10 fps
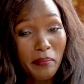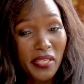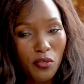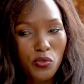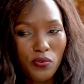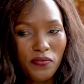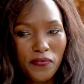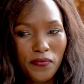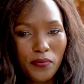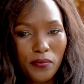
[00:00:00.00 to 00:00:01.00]
are made out
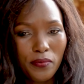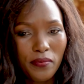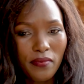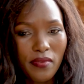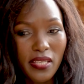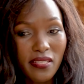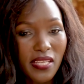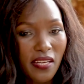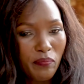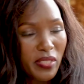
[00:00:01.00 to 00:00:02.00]
of things
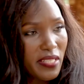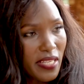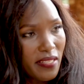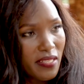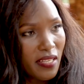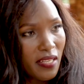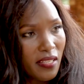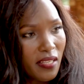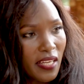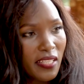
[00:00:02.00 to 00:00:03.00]
that have been
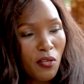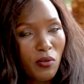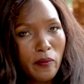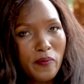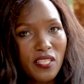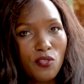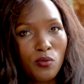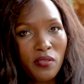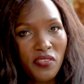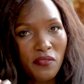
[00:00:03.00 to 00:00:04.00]
tested. Like now lipstick,
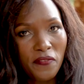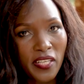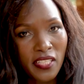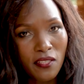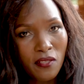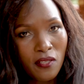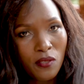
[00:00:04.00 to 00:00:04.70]
you'll even find